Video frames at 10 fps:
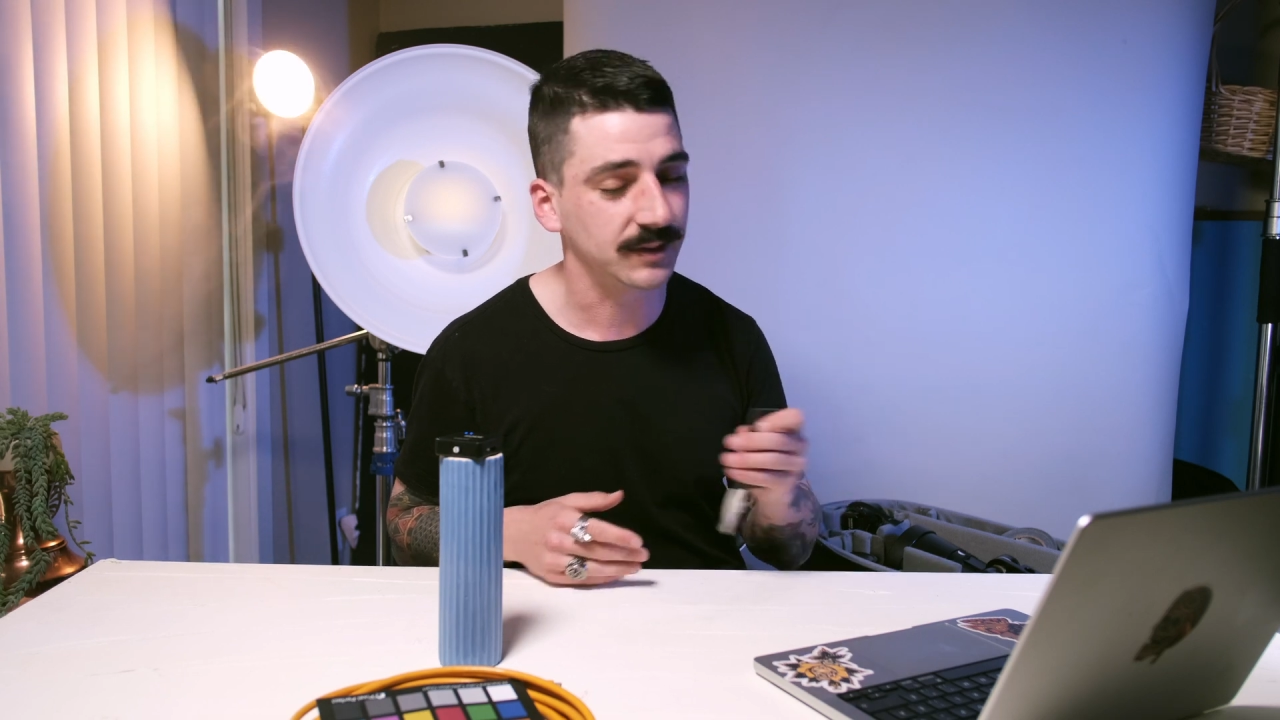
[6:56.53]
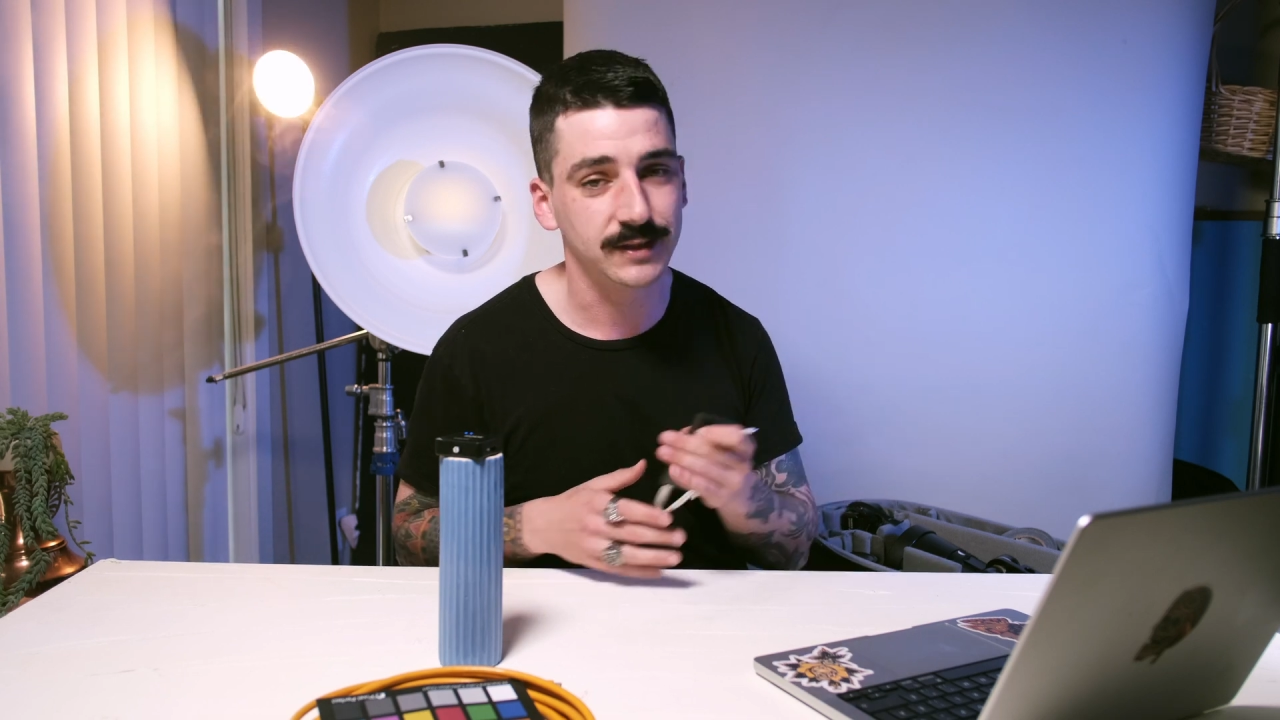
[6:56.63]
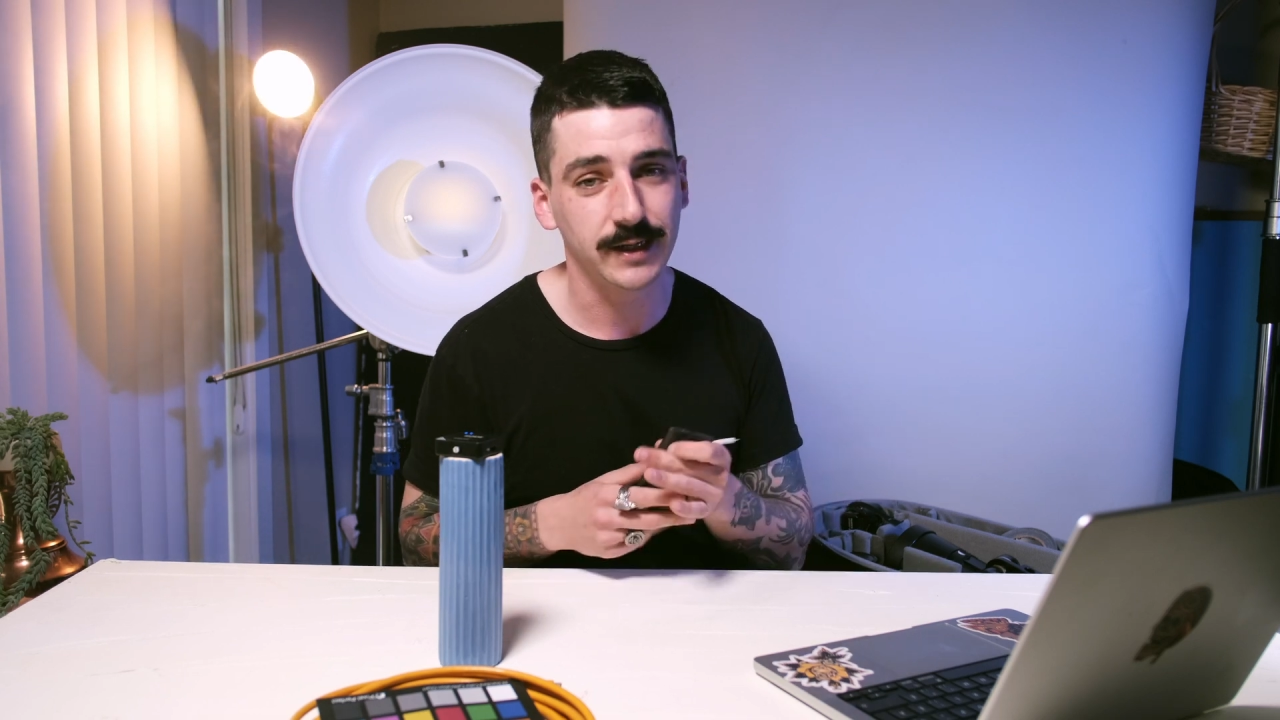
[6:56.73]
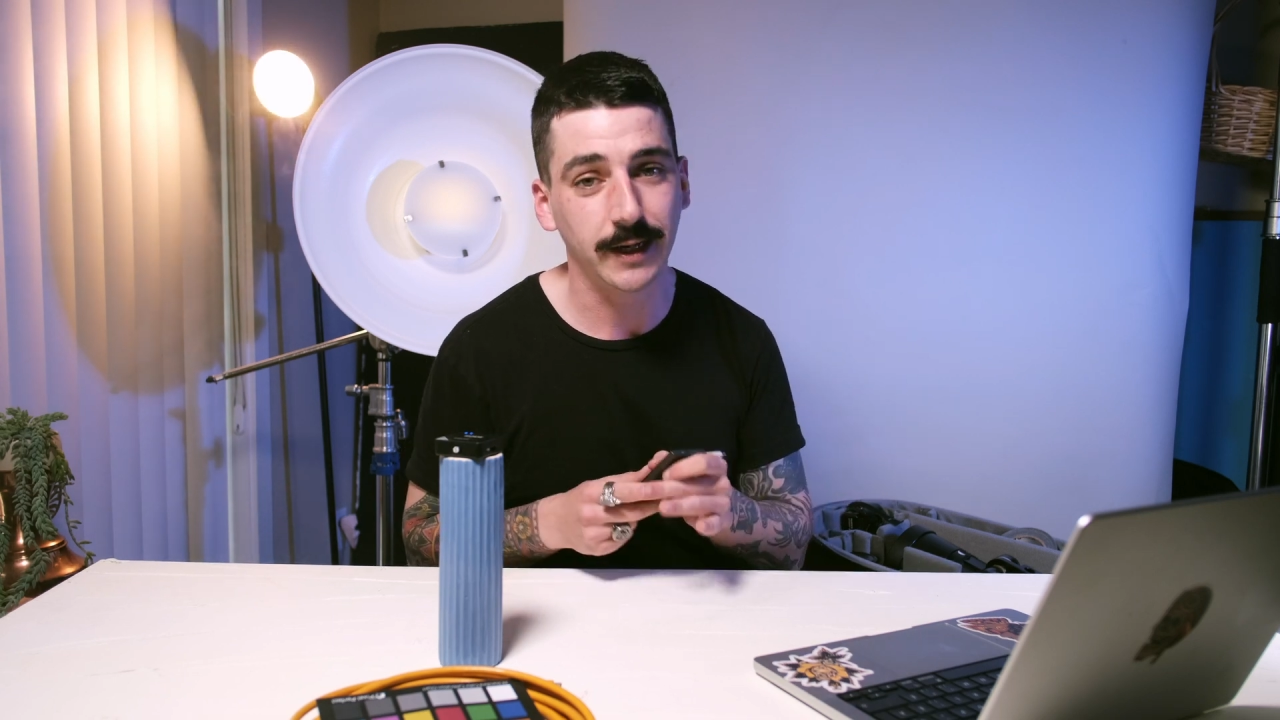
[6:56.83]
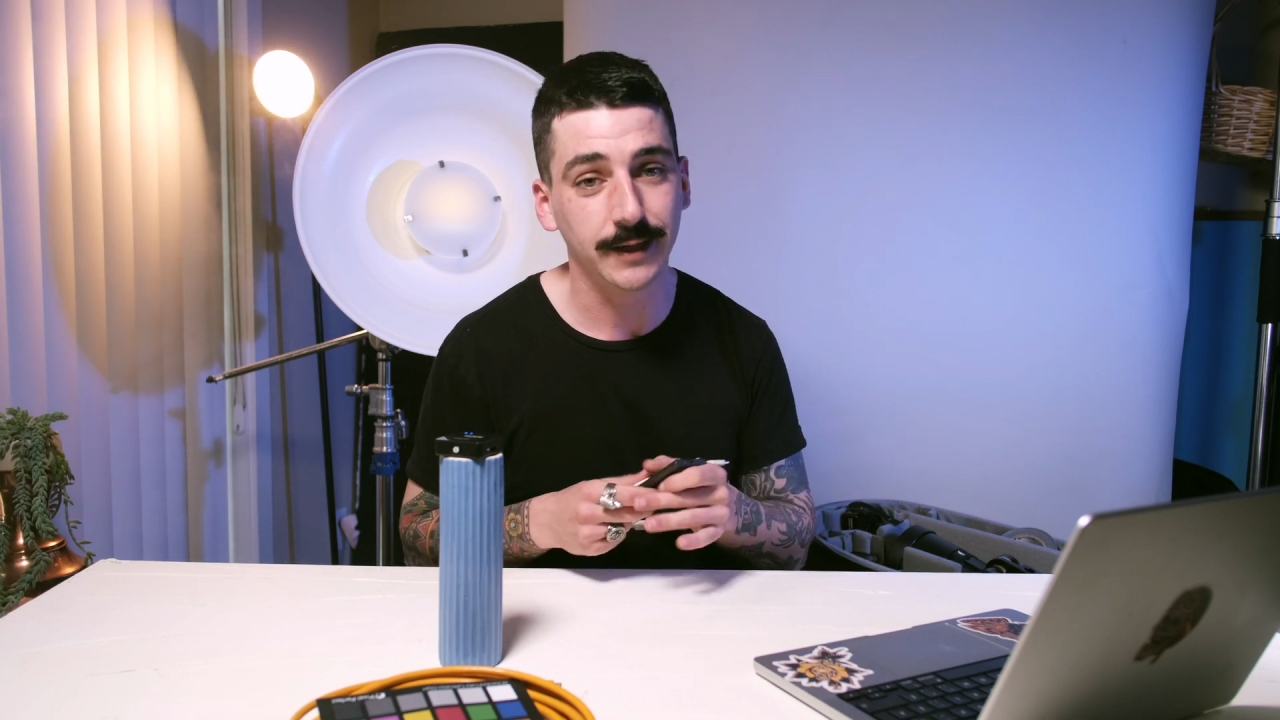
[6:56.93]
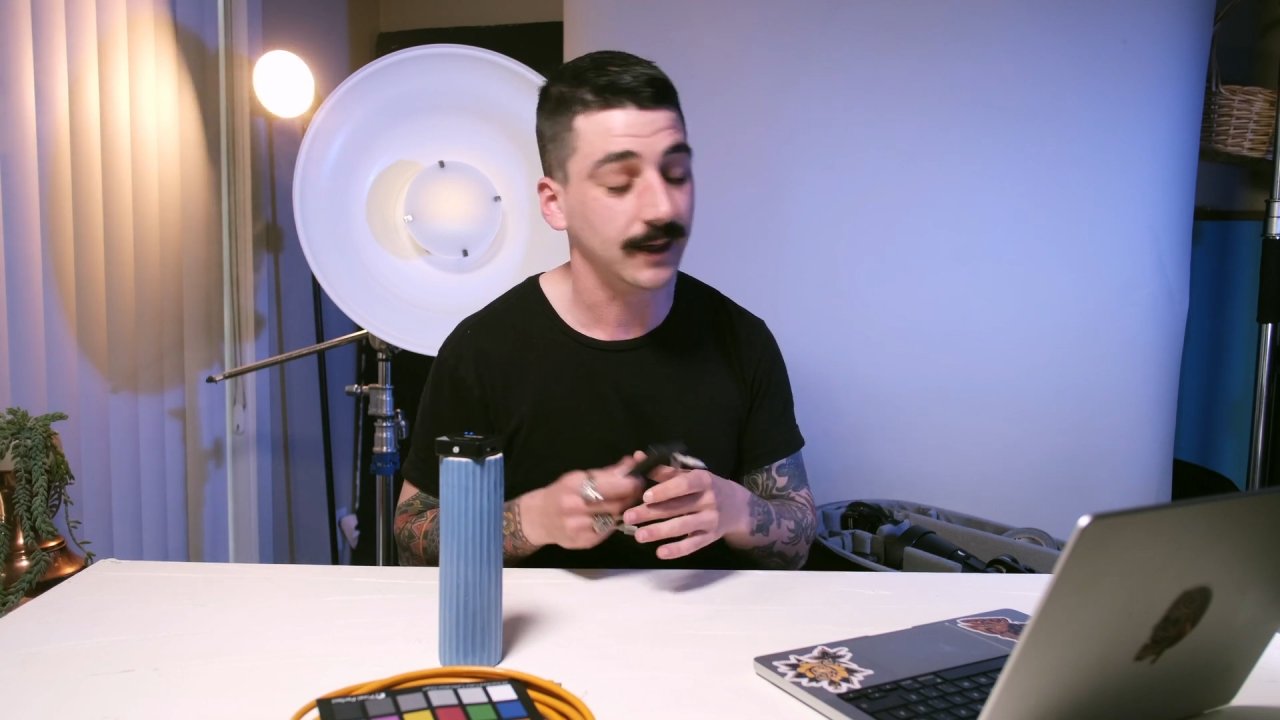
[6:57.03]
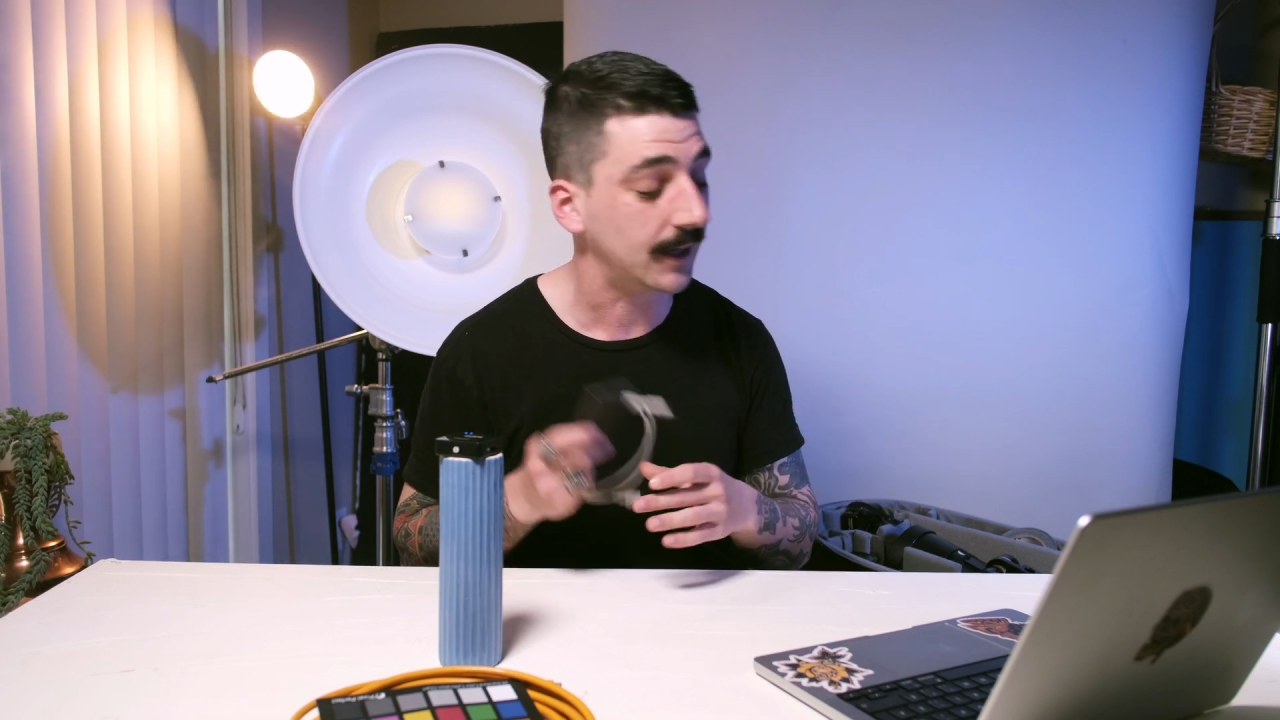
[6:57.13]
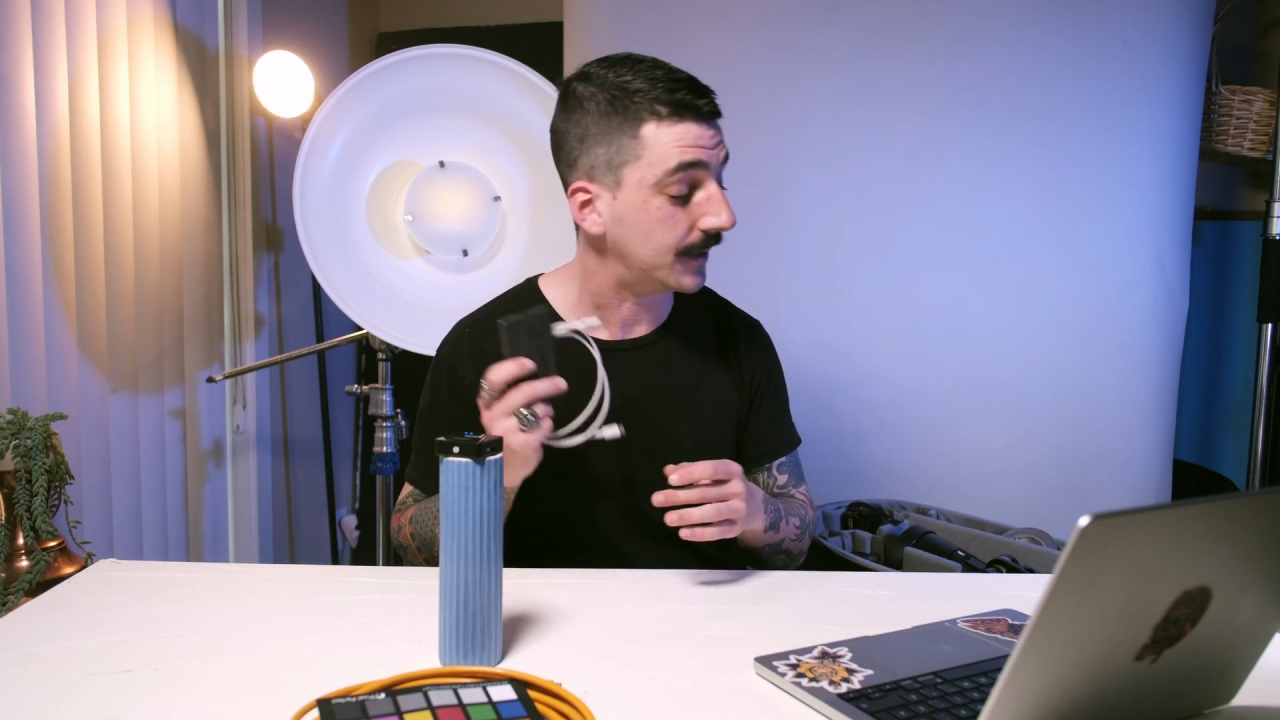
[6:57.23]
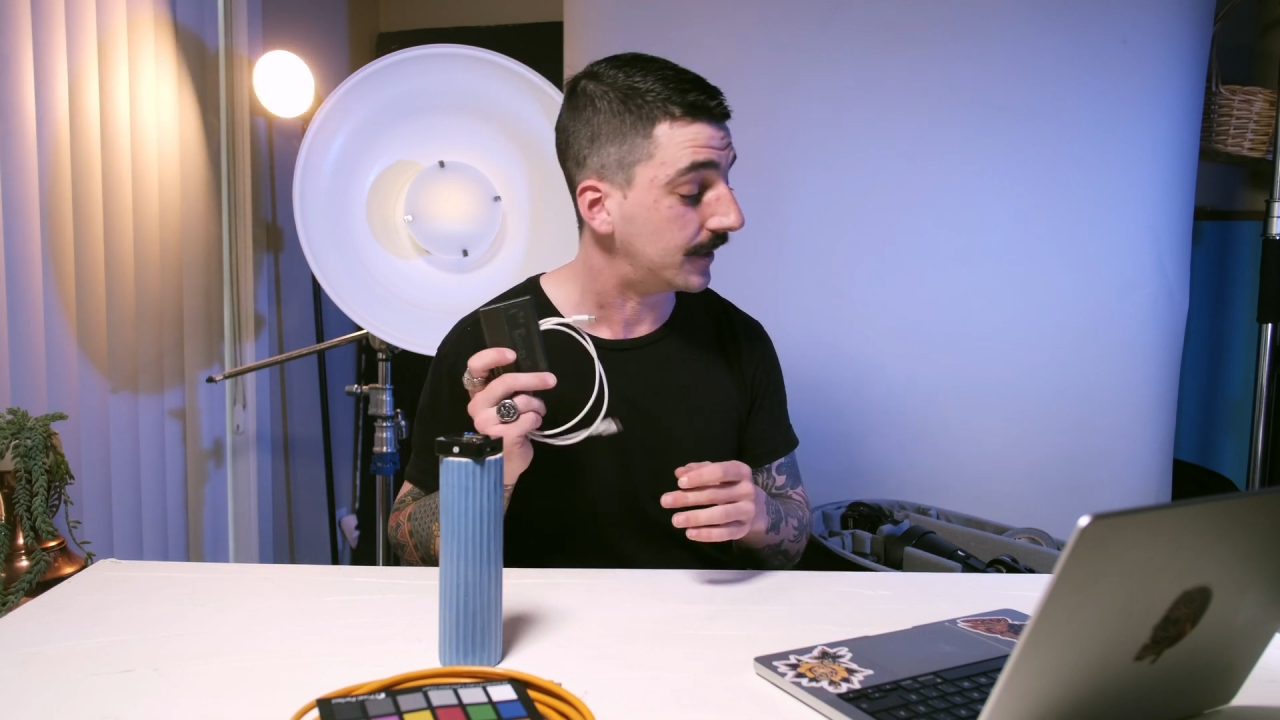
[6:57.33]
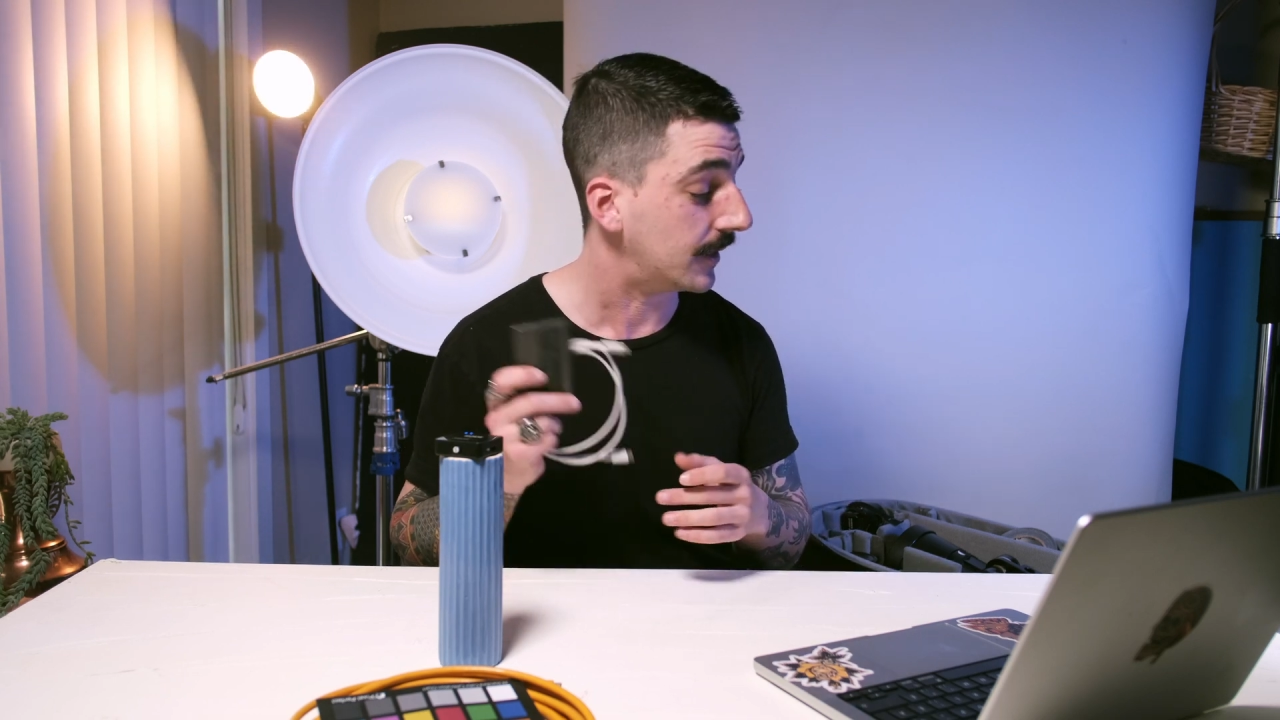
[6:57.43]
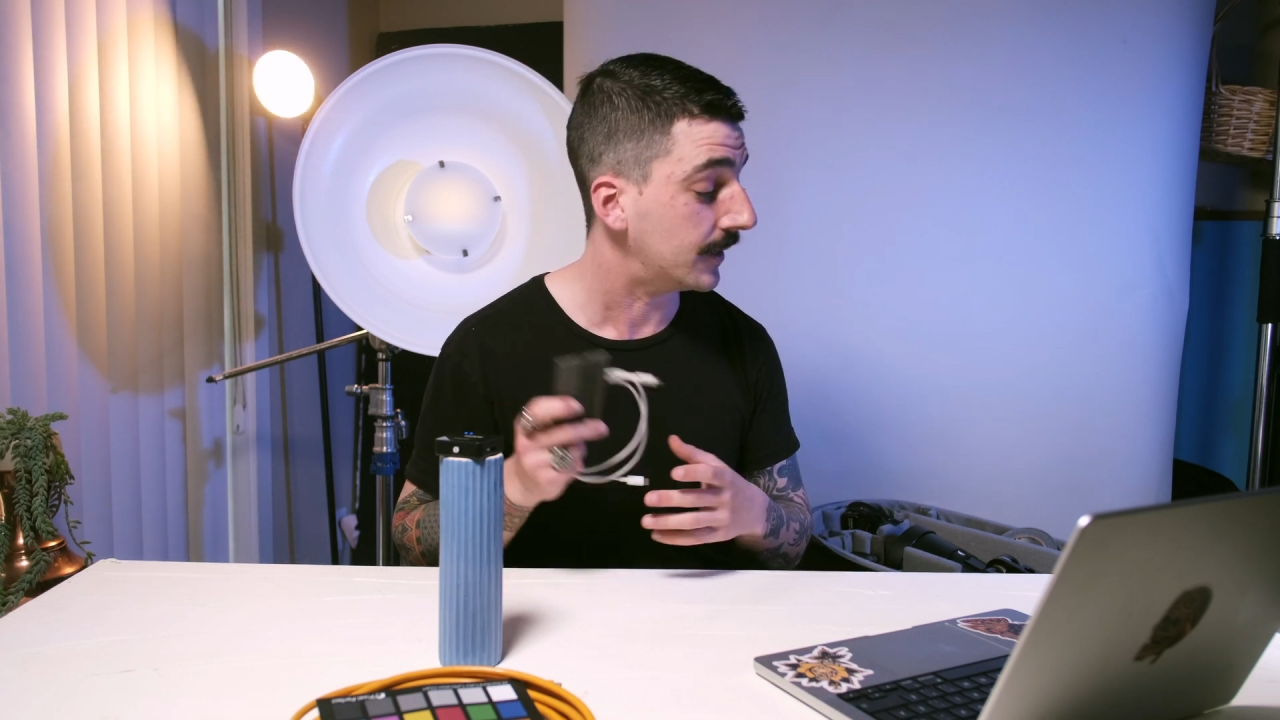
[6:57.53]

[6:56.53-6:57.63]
side, and